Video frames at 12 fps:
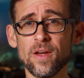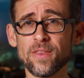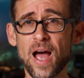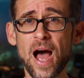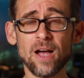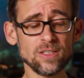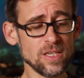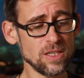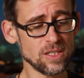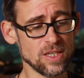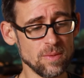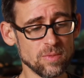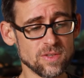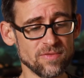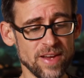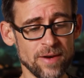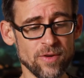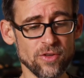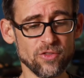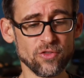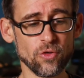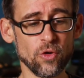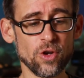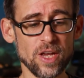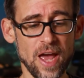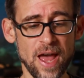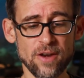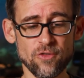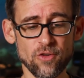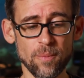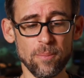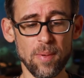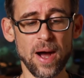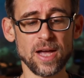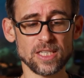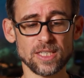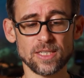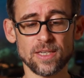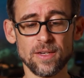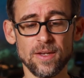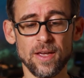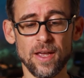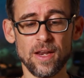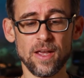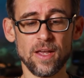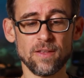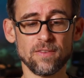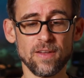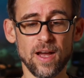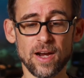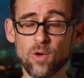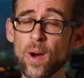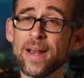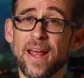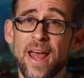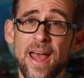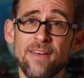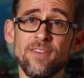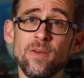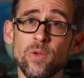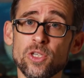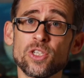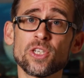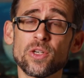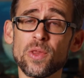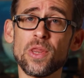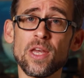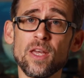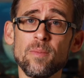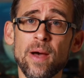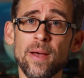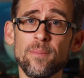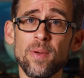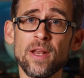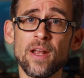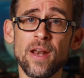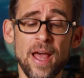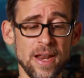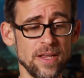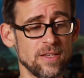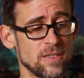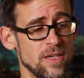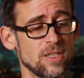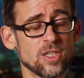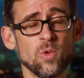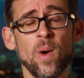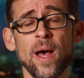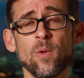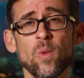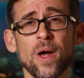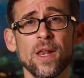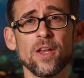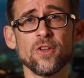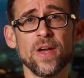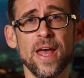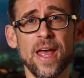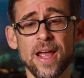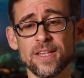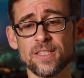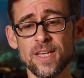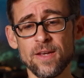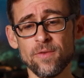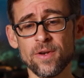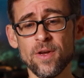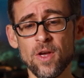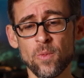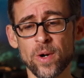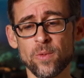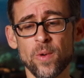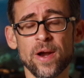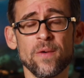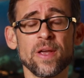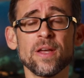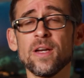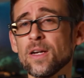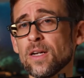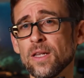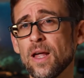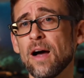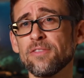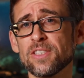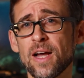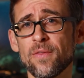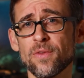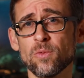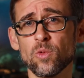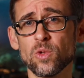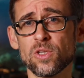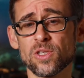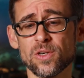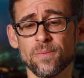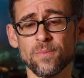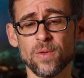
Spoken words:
The housing seems very sturdy and robust. It is quite heavy, which is a good thing in my opinion, and it sits quite well in your hands, even when wearing gloves underwater.